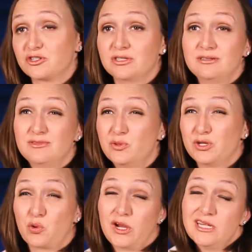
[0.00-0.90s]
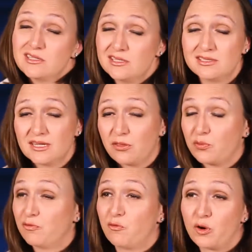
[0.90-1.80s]
actually doing great. He's like
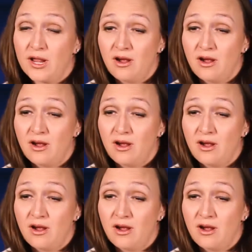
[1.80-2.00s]
three or four